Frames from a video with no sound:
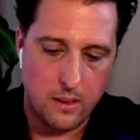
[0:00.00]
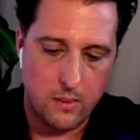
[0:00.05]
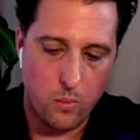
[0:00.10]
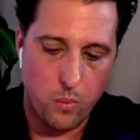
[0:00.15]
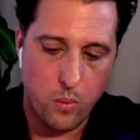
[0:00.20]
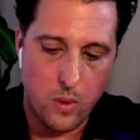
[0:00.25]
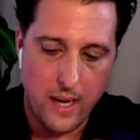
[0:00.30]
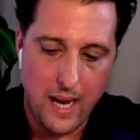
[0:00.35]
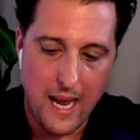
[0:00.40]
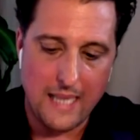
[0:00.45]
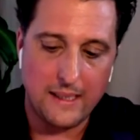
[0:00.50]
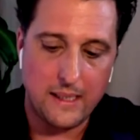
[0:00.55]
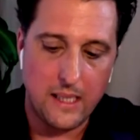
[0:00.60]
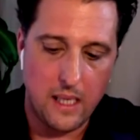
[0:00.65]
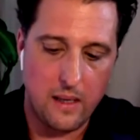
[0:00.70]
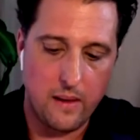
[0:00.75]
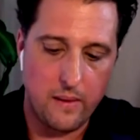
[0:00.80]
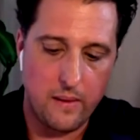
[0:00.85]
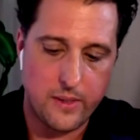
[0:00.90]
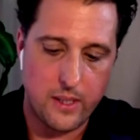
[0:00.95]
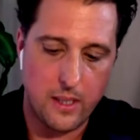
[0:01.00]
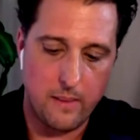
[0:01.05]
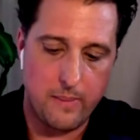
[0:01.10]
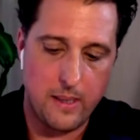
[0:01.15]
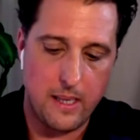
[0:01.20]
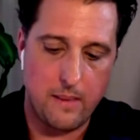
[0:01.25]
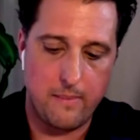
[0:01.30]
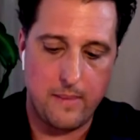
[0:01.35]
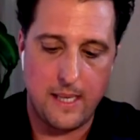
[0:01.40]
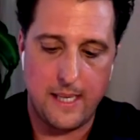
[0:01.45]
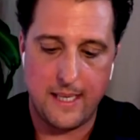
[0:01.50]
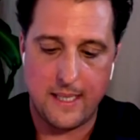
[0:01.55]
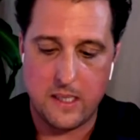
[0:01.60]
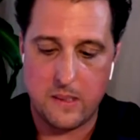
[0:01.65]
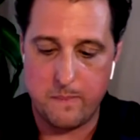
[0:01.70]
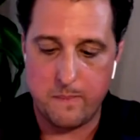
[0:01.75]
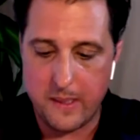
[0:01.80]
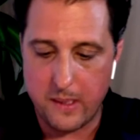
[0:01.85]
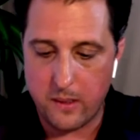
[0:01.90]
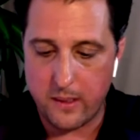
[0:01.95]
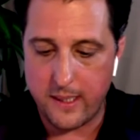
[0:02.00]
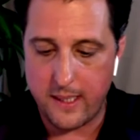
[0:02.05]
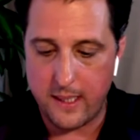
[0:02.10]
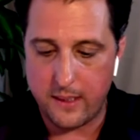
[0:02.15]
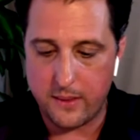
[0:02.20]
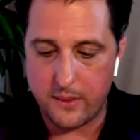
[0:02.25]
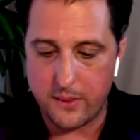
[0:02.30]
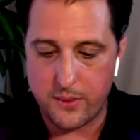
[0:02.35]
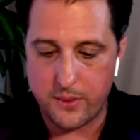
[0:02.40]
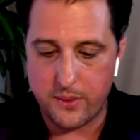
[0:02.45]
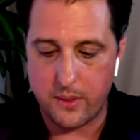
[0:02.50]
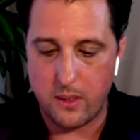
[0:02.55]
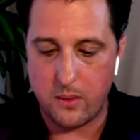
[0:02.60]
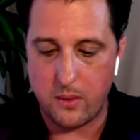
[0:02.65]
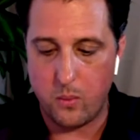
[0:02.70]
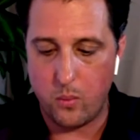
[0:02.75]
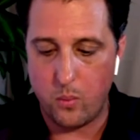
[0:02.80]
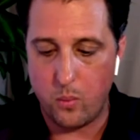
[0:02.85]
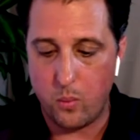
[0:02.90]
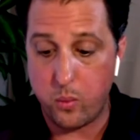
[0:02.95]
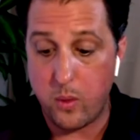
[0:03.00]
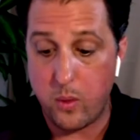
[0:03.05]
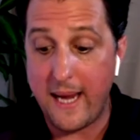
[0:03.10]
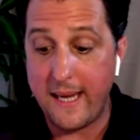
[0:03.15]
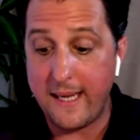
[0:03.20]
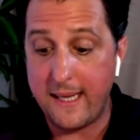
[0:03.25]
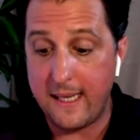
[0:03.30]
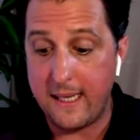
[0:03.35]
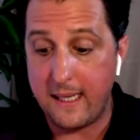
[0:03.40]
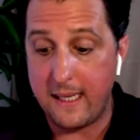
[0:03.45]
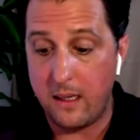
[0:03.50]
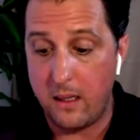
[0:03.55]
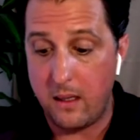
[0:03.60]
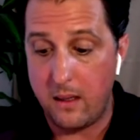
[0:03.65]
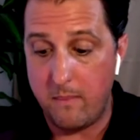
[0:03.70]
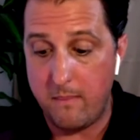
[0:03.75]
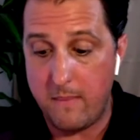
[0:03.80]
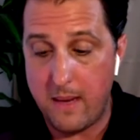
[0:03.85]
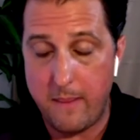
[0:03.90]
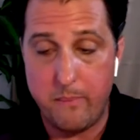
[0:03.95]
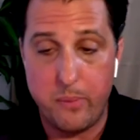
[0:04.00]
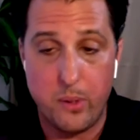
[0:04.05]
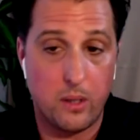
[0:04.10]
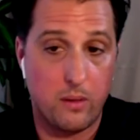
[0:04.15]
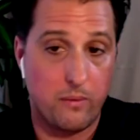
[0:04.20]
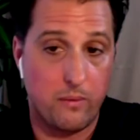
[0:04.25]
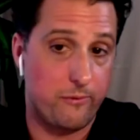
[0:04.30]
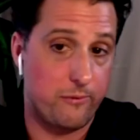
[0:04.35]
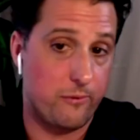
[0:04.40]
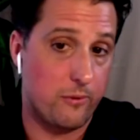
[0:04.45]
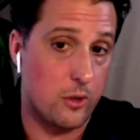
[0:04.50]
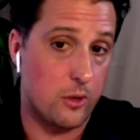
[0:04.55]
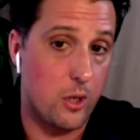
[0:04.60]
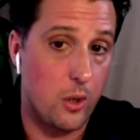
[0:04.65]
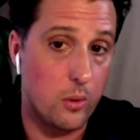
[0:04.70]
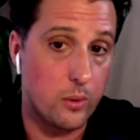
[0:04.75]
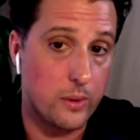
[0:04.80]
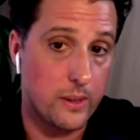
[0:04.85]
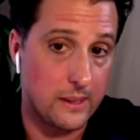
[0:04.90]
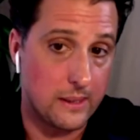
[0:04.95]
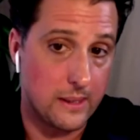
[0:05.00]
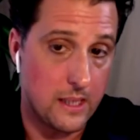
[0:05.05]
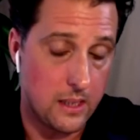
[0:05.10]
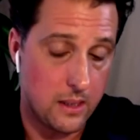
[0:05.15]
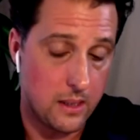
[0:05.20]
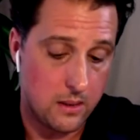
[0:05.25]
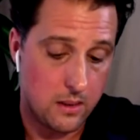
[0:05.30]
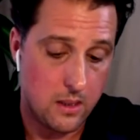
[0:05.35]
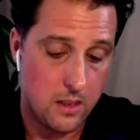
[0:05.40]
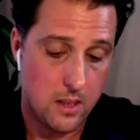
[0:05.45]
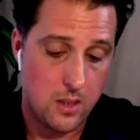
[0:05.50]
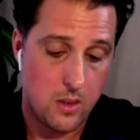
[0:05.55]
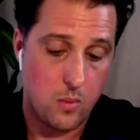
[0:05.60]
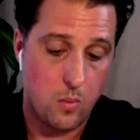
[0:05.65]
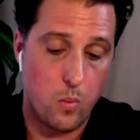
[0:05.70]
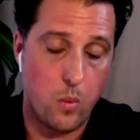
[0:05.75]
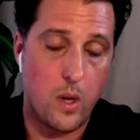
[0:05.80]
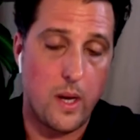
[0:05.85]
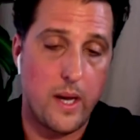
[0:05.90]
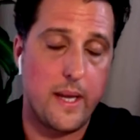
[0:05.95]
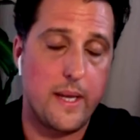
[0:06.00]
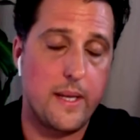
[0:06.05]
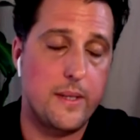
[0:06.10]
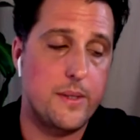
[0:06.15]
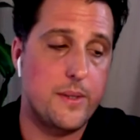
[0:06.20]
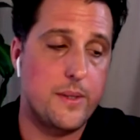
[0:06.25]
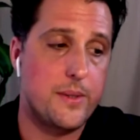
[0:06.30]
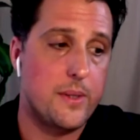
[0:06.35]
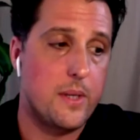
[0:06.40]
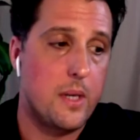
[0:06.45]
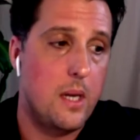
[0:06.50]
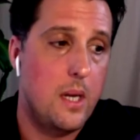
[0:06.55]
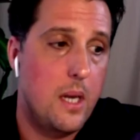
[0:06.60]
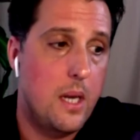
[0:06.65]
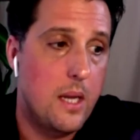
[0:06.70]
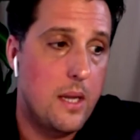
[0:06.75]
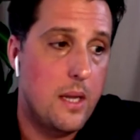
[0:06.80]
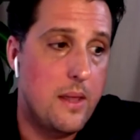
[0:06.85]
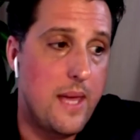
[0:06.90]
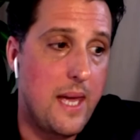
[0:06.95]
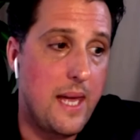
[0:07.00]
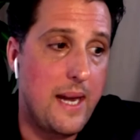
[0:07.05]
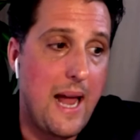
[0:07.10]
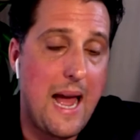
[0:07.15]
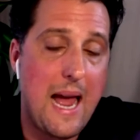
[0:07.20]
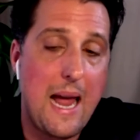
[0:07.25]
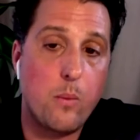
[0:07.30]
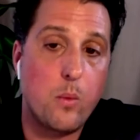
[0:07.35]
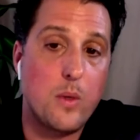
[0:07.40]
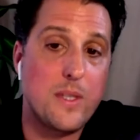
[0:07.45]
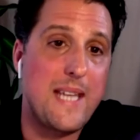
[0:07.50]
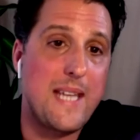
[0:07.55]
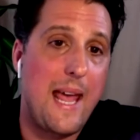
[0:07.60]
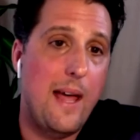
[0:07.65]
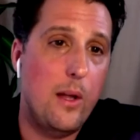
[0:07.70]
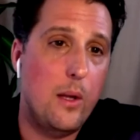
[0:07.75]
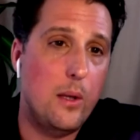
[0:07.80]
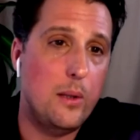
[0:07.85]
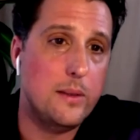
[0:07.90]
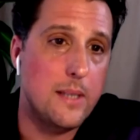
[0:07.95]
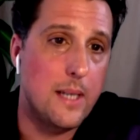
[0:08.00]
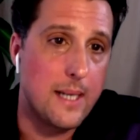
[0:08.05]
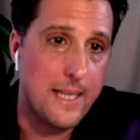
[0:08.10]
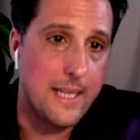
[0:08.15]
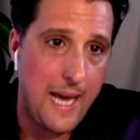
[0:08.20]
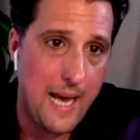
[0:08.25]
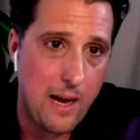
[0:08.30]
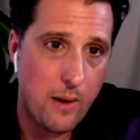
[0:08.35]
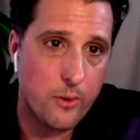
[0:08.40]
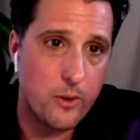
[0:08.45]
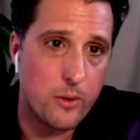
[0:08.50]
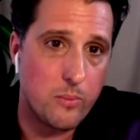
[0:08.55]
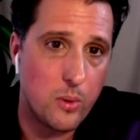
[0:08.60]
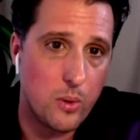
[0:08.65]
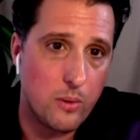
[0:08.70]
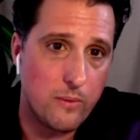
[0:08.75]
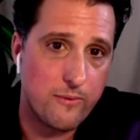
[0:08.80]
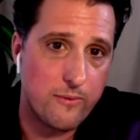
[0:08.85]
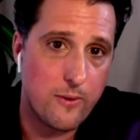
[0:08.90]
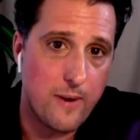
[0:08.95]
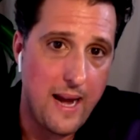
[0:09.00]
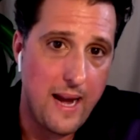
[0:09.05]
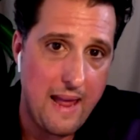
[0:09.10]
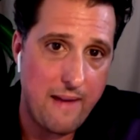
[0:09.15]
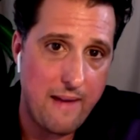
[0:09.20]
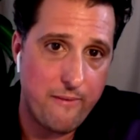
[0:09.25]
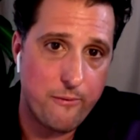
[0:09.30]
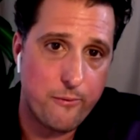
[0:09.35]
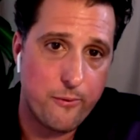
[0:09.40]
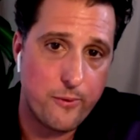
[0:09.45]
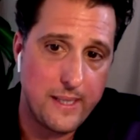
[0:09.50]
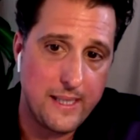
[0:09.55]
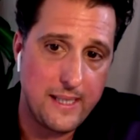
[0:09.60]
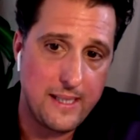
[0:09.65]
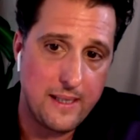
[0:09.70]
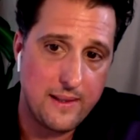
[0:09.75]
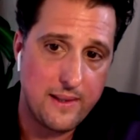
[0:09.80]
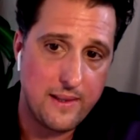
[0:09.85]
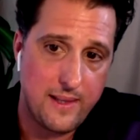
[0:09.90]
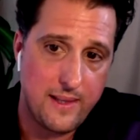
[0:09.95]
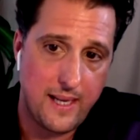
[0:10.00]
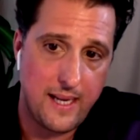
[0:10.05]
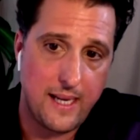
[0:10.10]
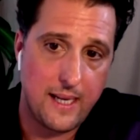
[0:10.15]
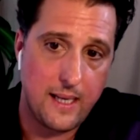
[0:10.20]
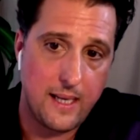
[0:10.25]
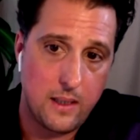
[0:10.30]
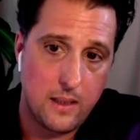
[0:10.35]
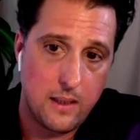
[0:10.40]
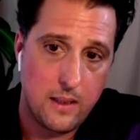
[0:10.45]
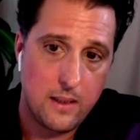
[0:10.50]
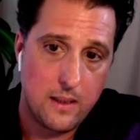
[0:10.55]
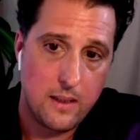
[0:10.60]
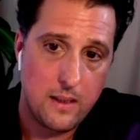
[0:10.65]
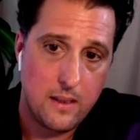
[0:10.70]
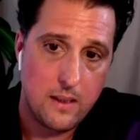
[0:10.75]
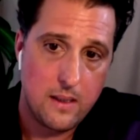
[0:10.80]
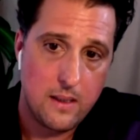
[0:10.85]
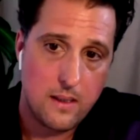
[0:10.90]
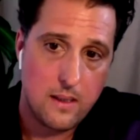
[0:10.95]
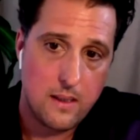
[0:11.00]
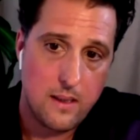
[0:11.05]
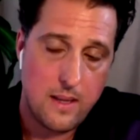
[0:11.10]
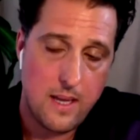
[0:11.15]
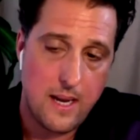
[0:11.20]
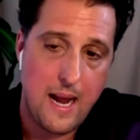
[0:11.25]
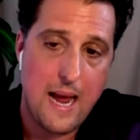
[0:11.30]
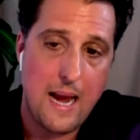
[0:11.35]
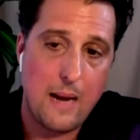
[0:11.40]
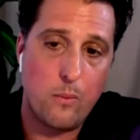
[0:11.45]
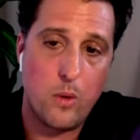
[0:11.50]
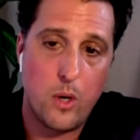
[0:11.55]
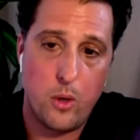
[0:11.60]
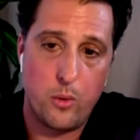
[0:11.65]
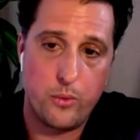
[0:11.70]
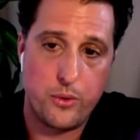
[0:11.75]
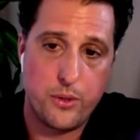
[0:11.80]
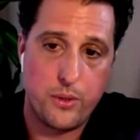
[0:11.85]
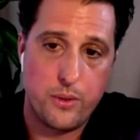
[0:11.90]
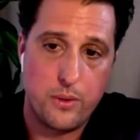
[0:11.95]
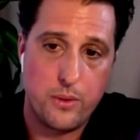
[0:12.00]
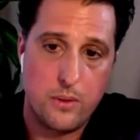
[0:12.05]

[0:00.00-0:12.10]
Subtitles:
what I loved about my experience writing my book for Kokila was that I was held accountable for everything that I wrote,